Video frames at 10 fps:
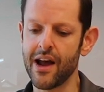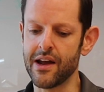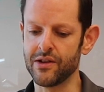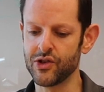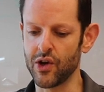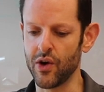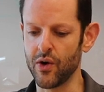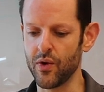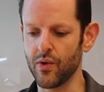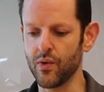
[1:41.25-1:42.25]
And
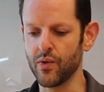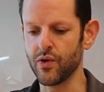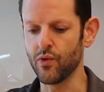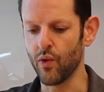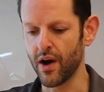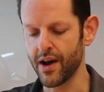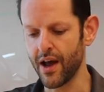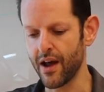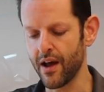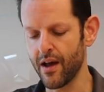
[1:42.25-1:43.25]
so you want
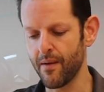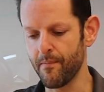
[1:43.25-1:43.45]
to